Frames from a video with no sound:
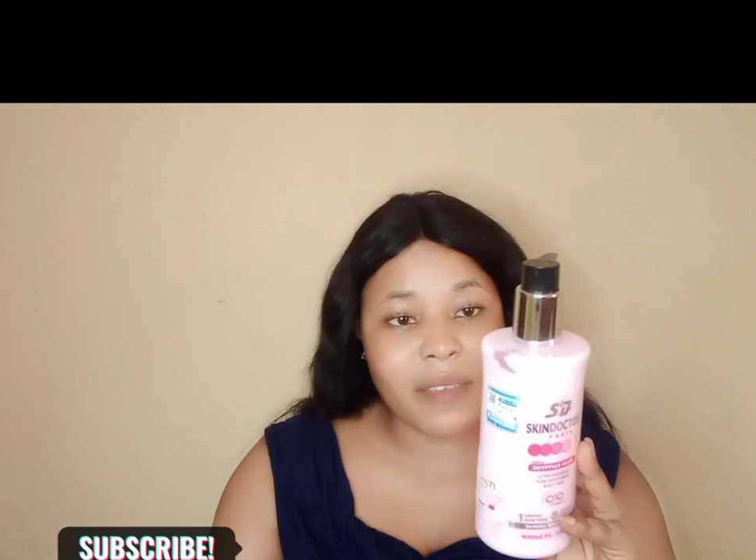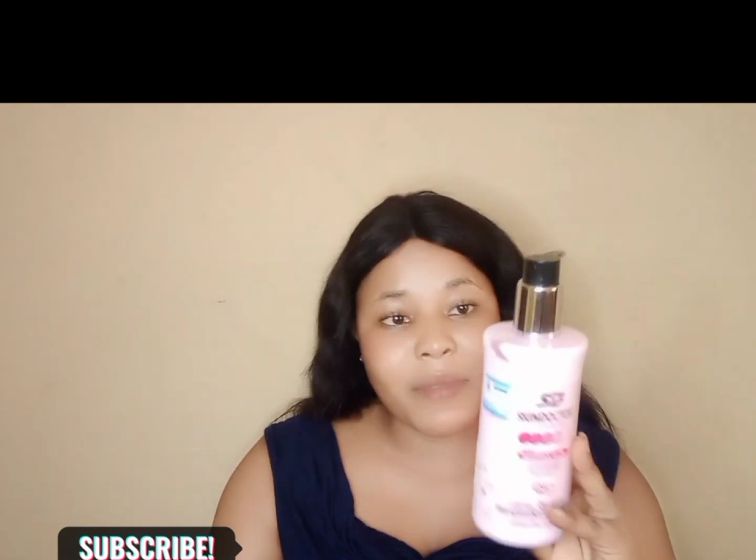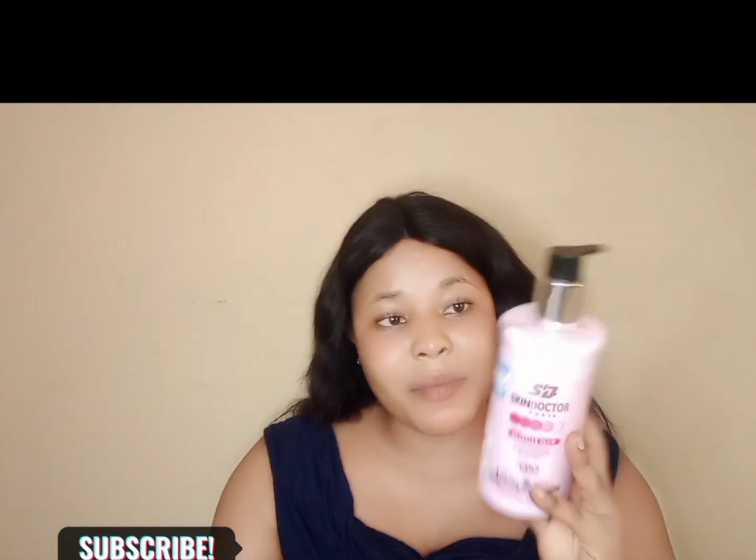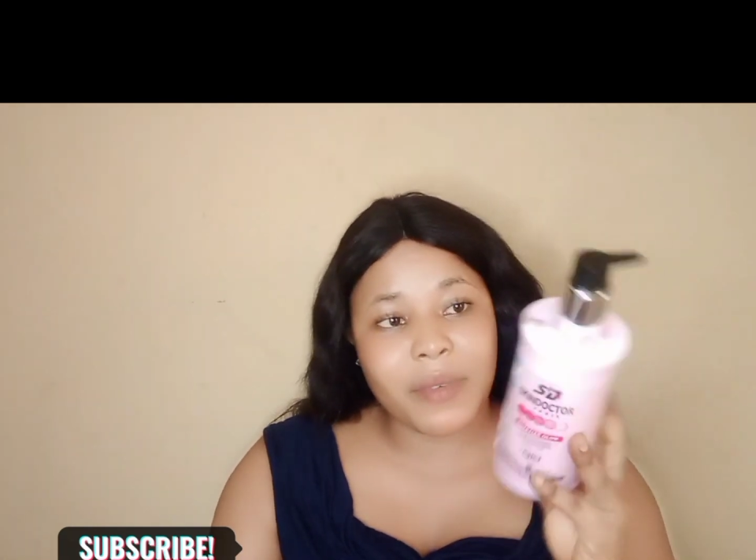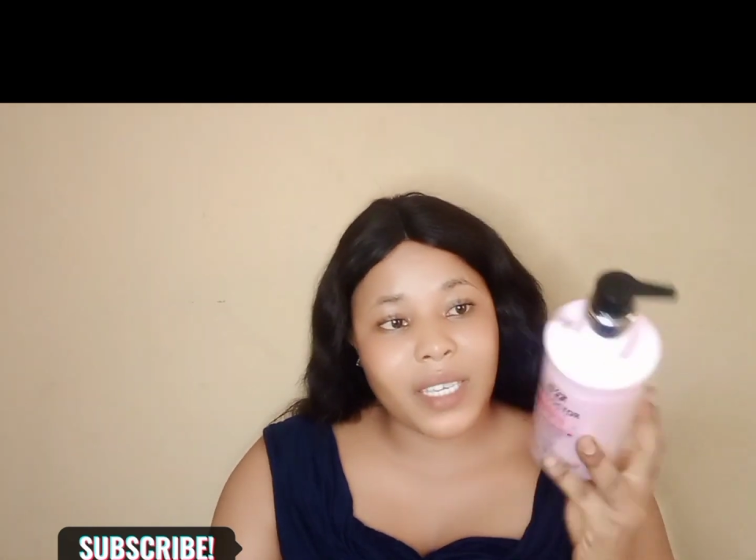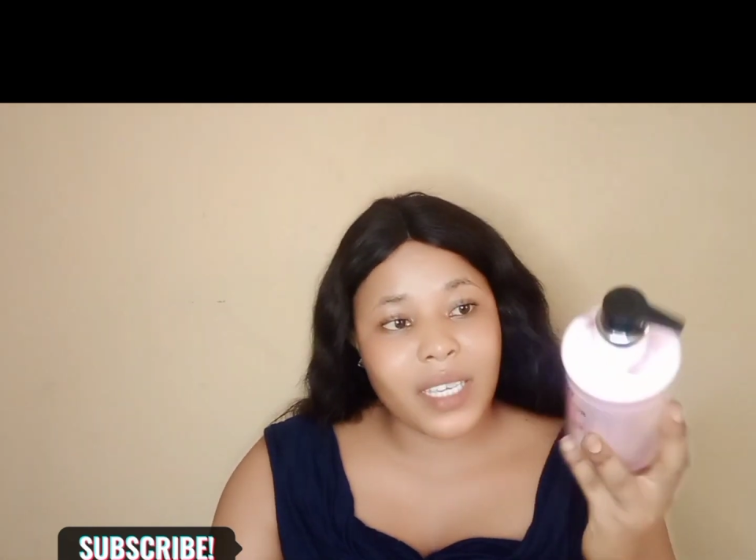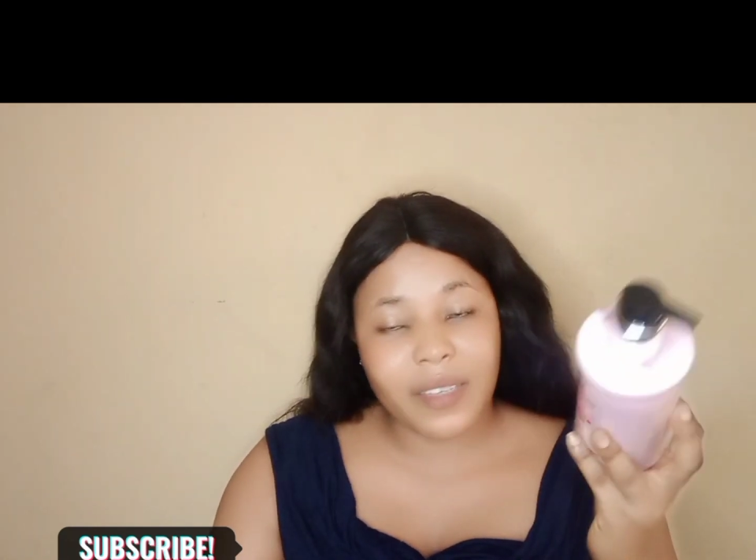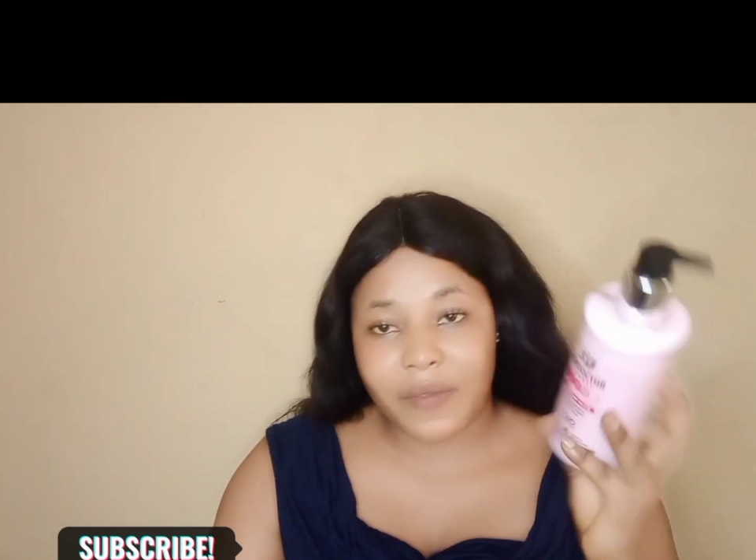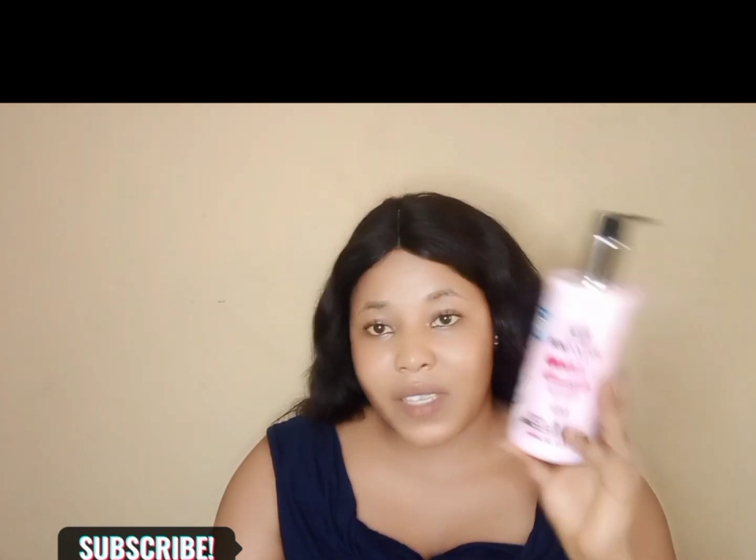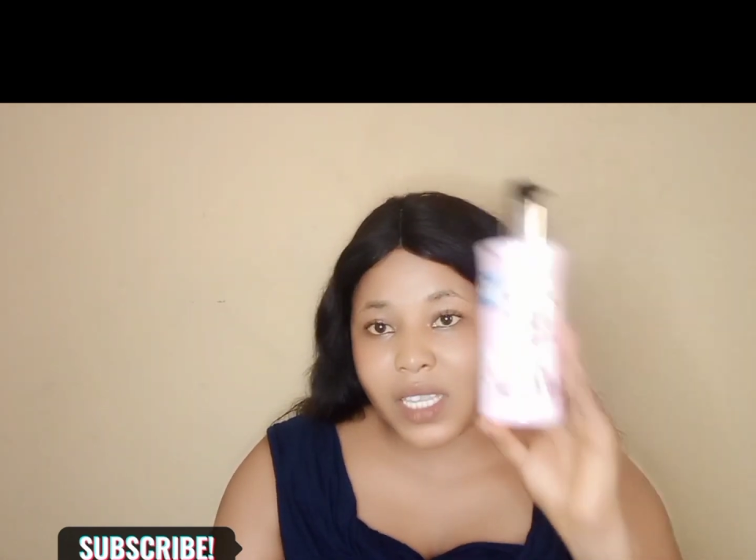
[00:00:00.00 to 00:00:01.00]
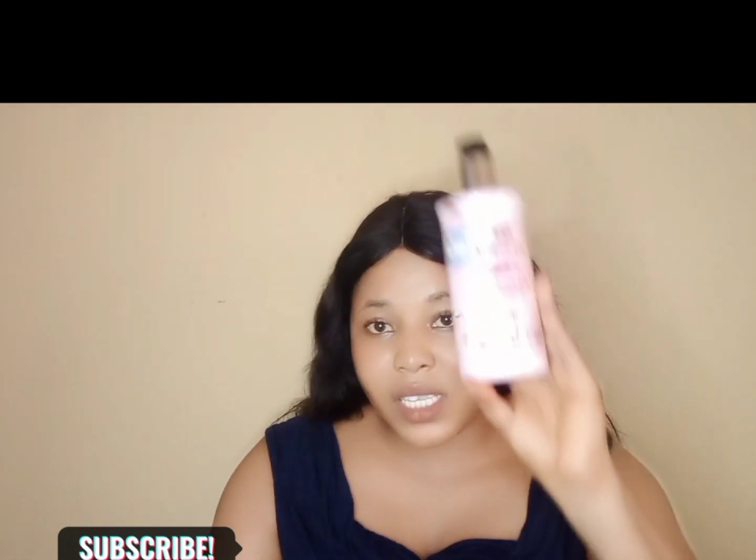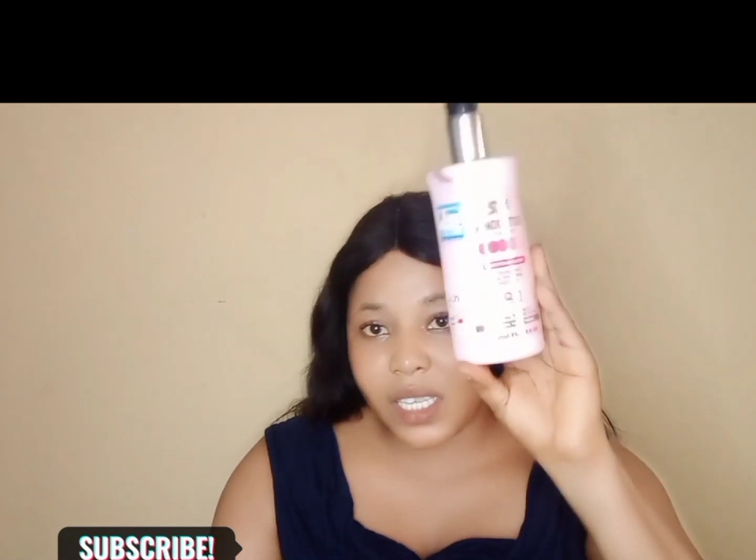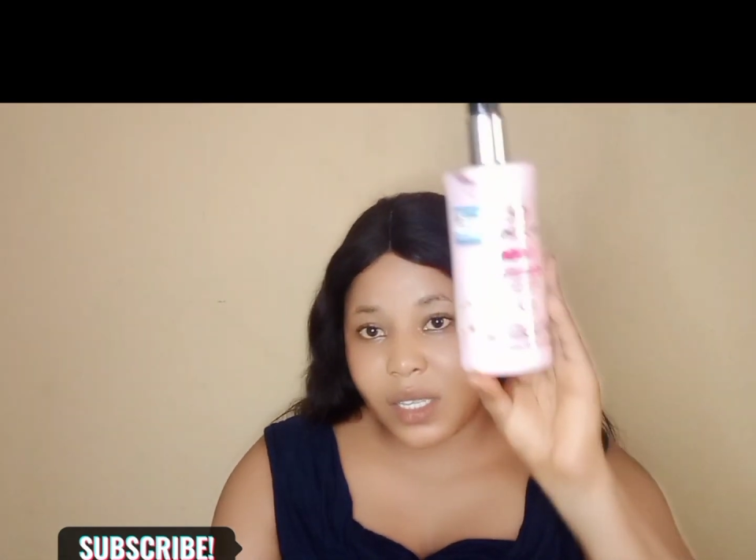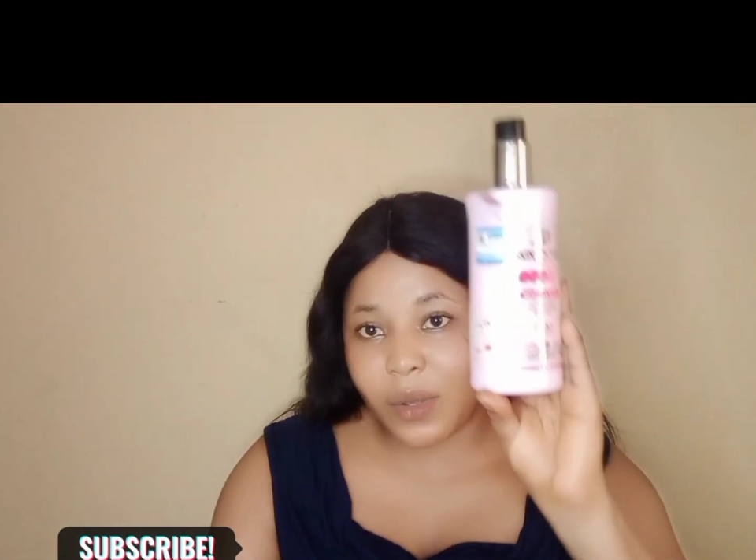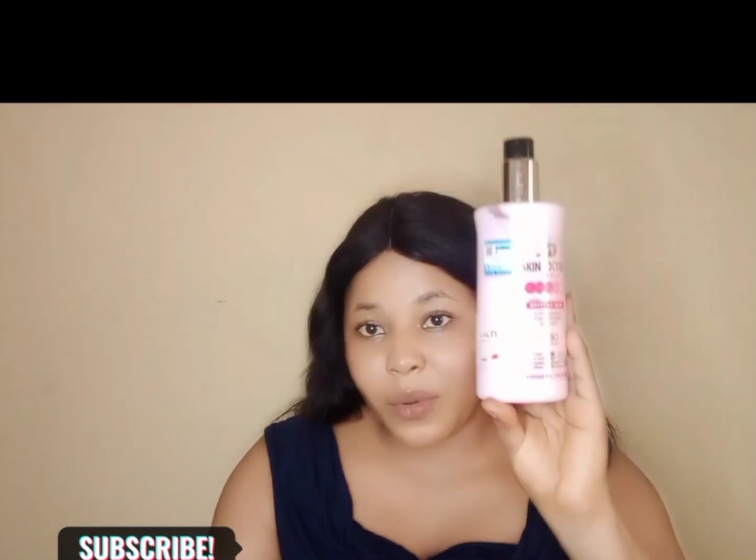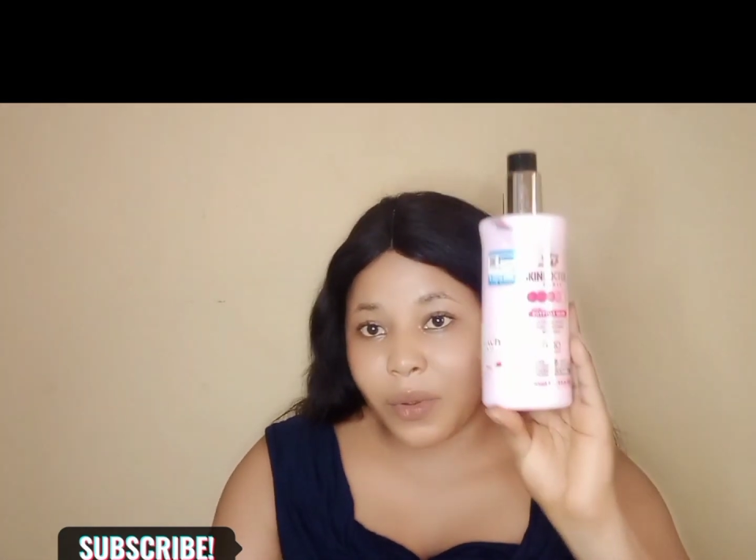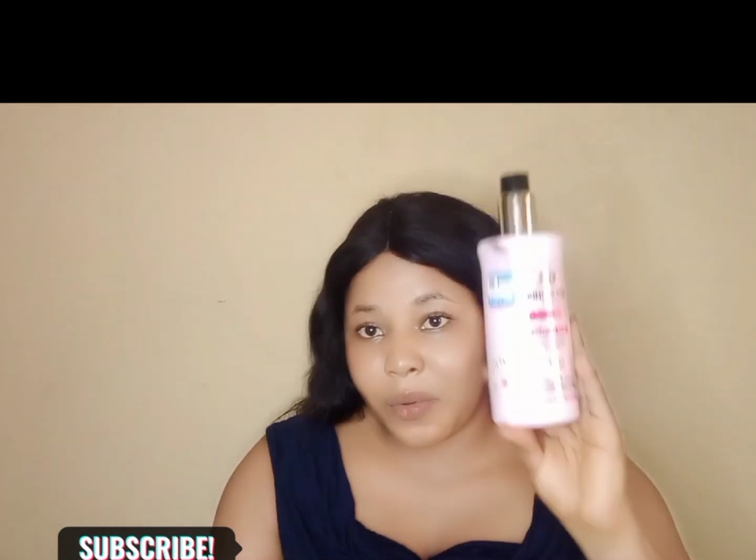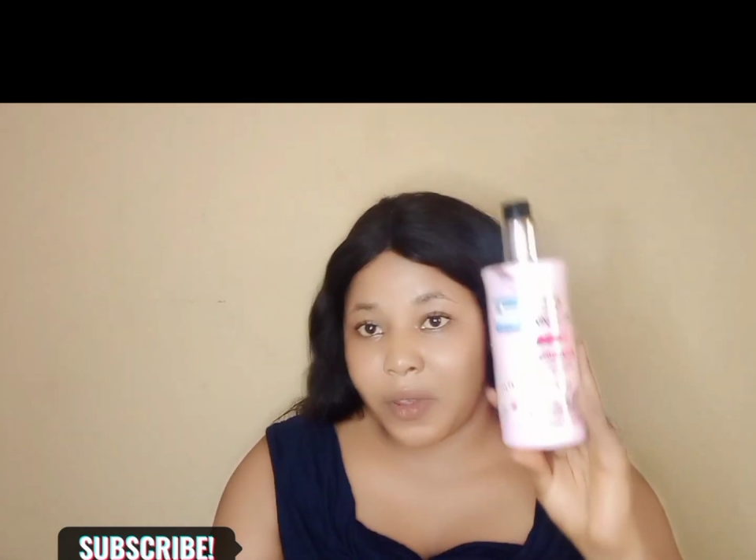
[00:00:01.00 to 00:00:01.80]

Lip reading: like maybe finish this whole